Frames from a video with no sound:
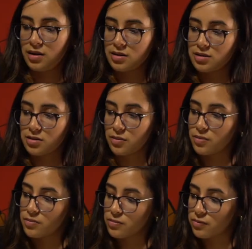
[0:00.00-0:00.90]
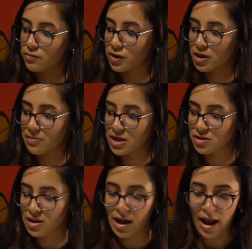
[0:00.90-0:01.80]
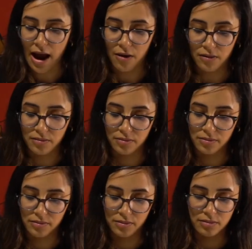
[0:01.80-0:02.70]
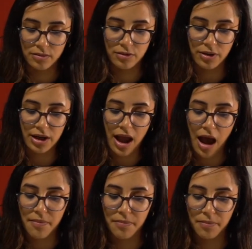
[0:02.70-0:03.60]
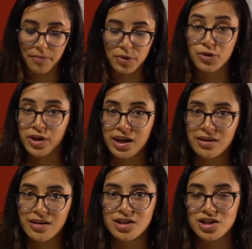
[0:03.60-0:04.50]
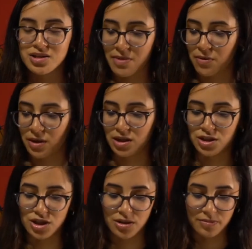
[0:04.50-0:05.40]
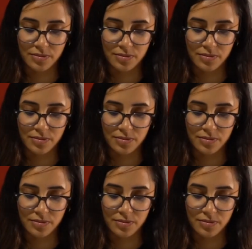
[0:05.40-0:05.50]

So we're going to measure that out, 3 inches by 1 inch.